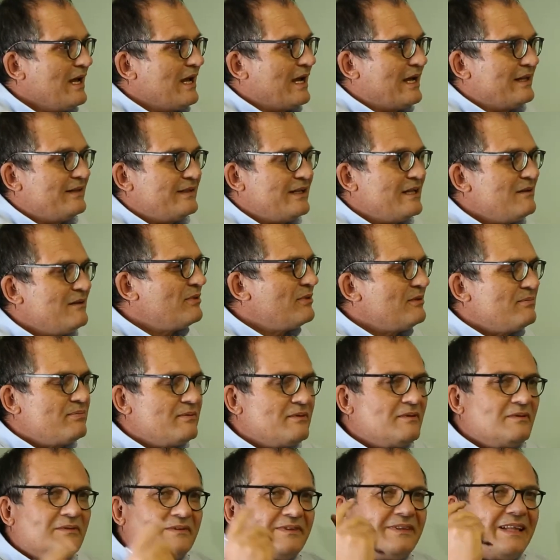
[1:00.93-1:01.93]
And
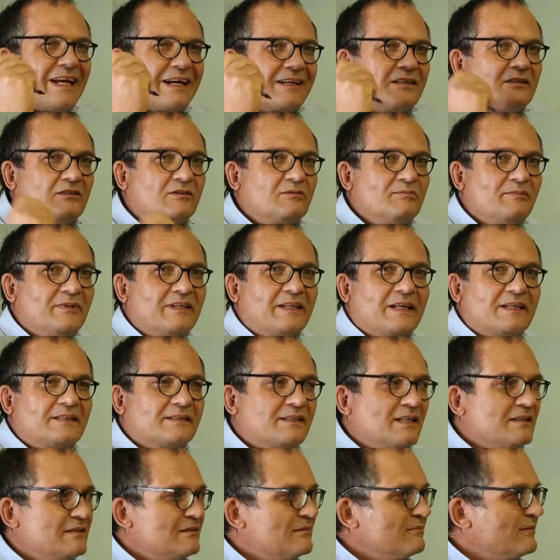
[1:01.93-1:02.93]
people tackled me. They
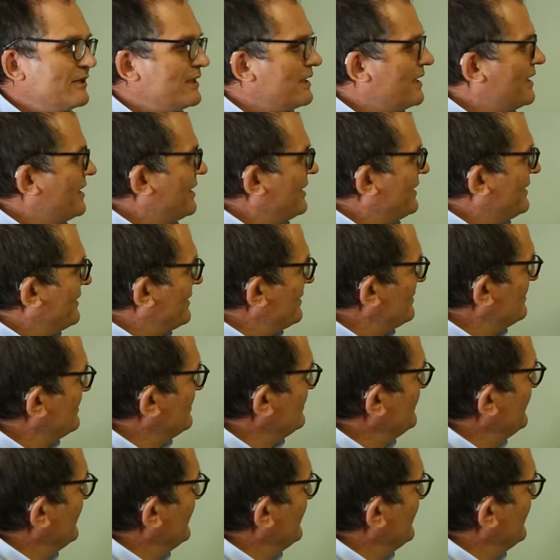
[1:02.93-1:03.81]
said to me, yeah,